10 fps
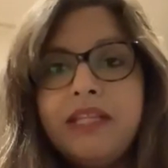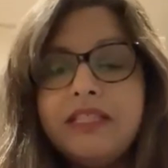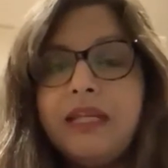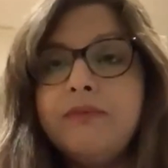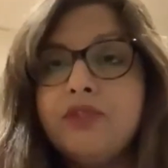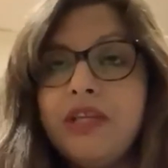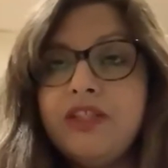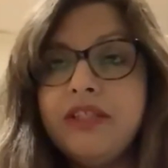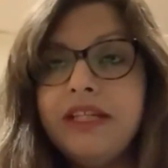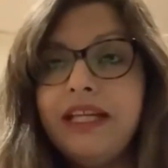there's a
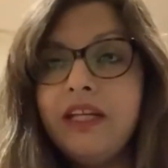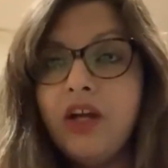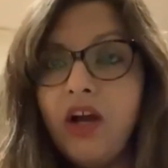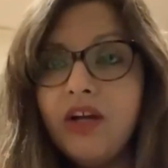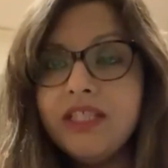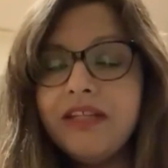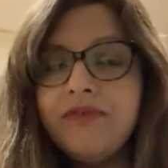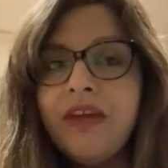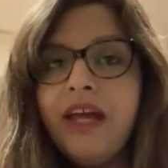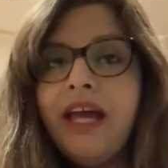demonstration in
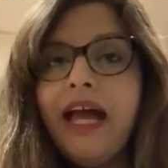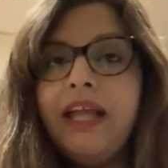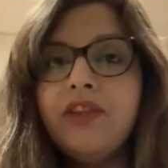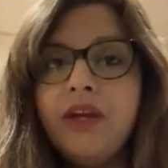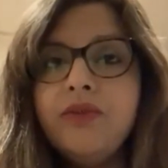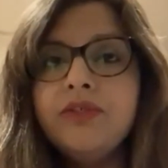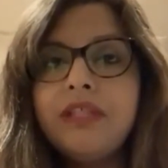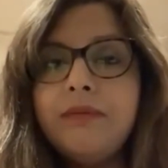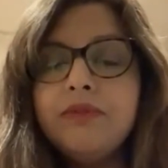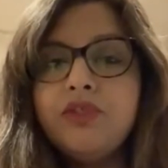Cardiff. And those
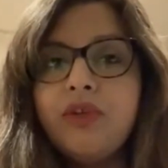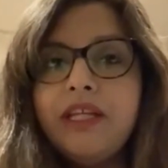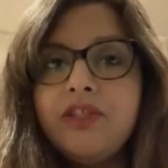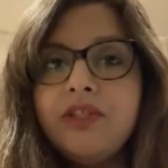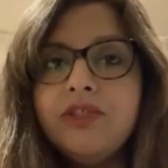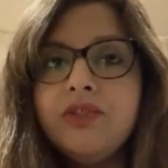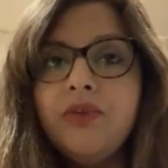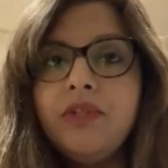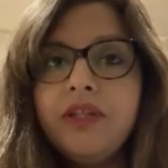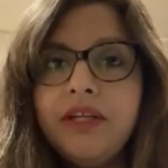demonstrations
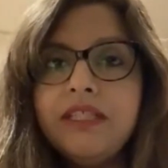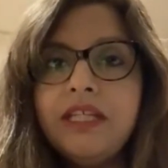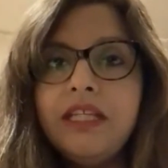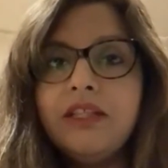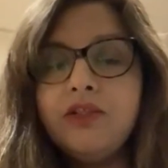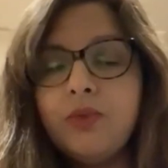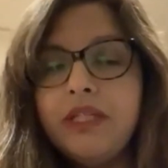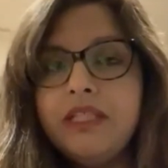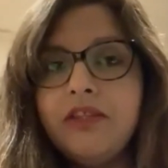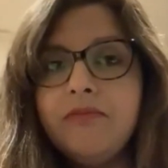on the 19th and
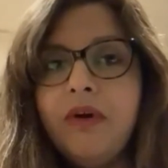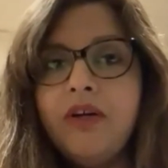20th